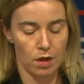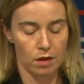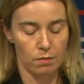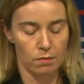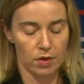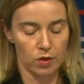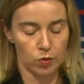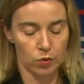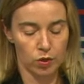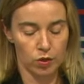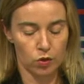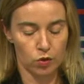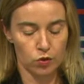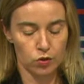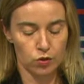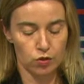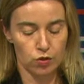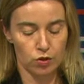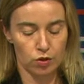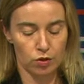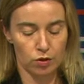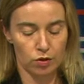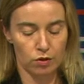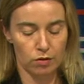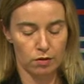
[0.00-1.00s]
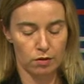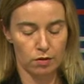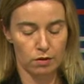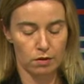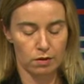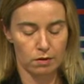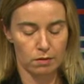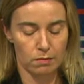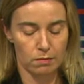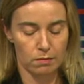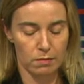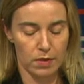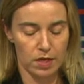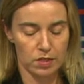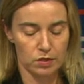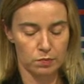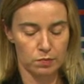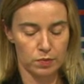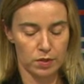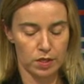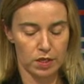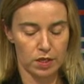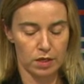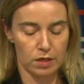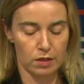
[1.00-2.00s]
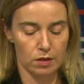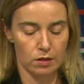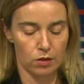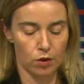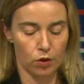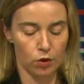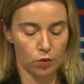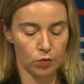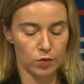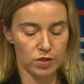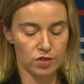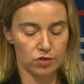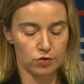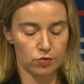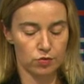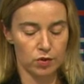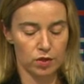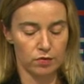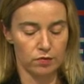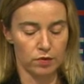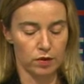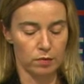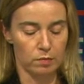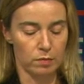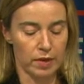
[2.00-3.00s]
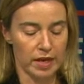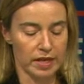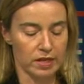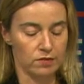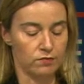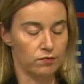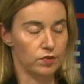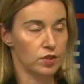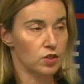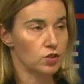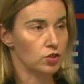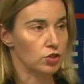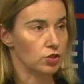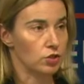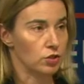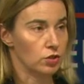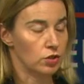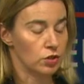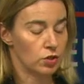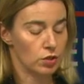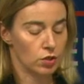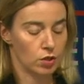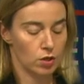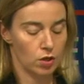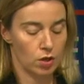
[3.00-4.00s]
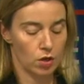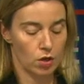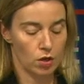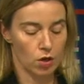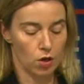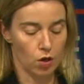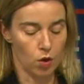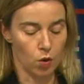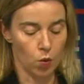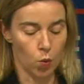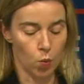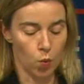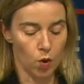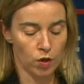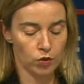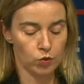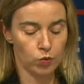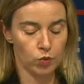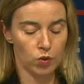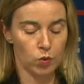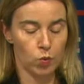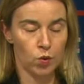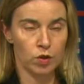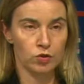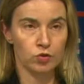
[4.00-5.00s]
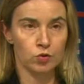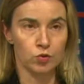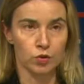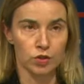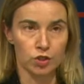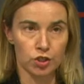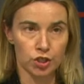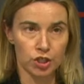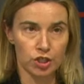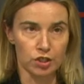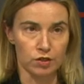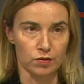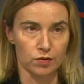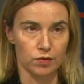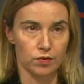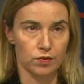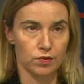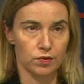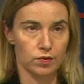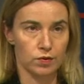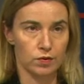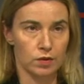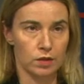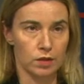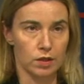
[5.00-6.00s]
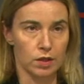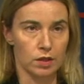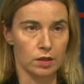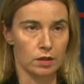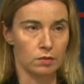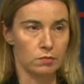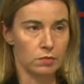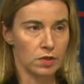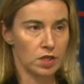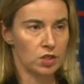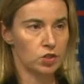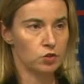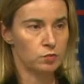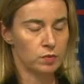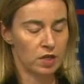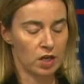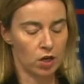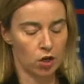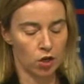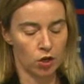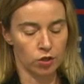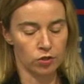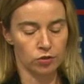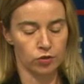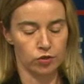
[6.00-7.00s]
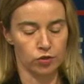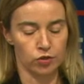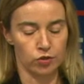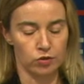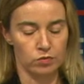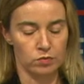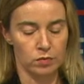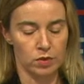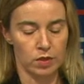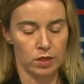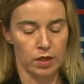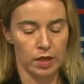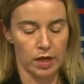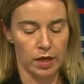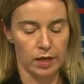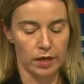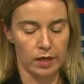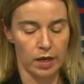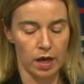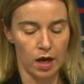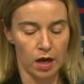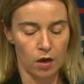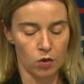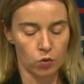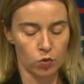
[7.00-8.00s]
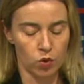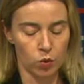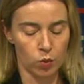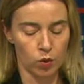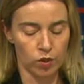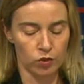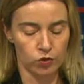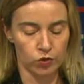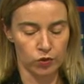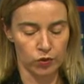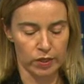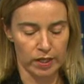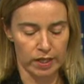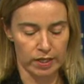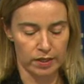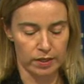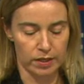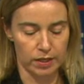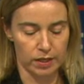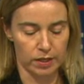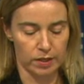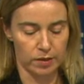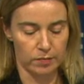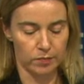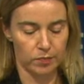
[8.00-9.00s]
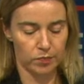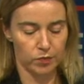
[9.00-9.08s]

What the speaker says: But we also must be always driven by a vision on what we want to achieve in the medium and long term and how we want to get there.